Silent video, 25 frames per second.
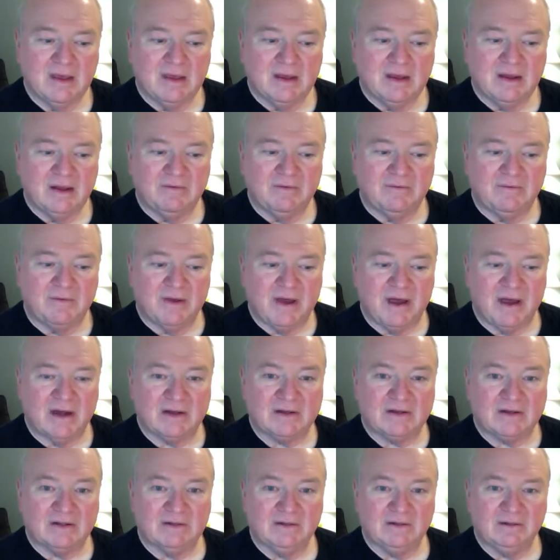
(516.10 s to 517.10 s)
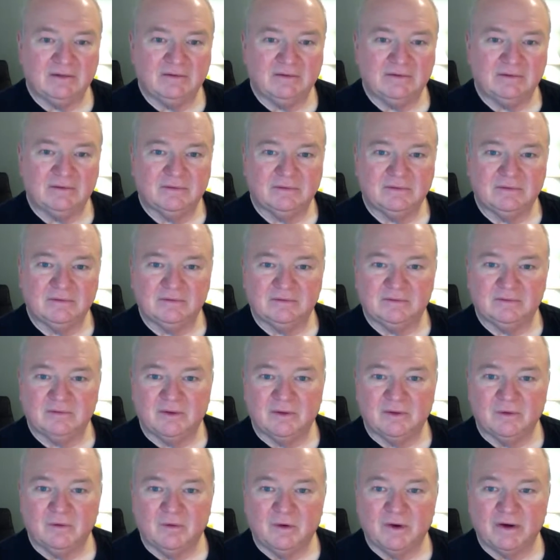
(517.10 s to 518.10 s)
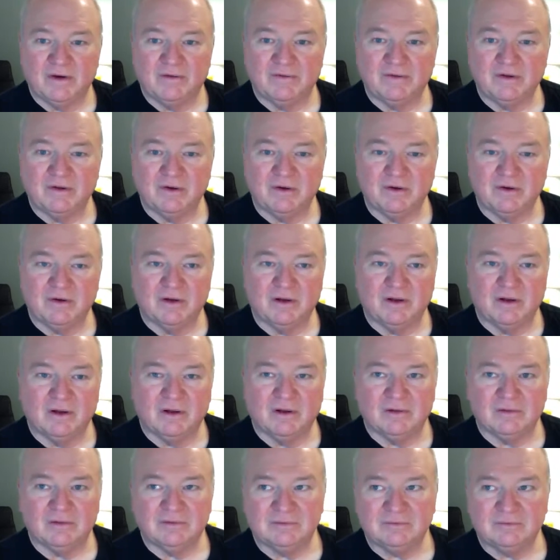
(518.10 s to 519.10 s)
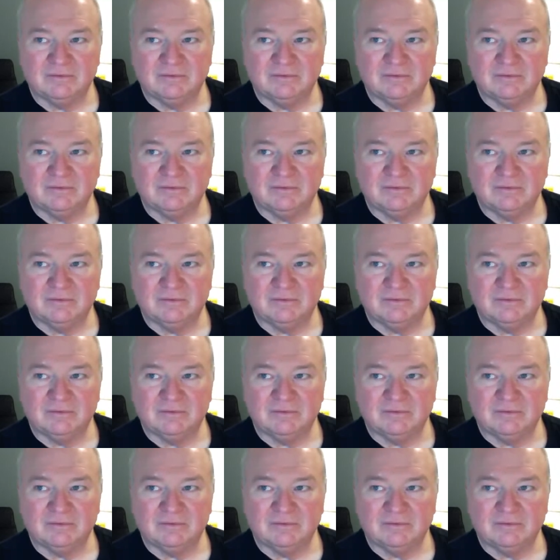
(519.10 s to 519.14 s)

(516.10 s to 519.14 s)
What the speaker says: in fact, one of your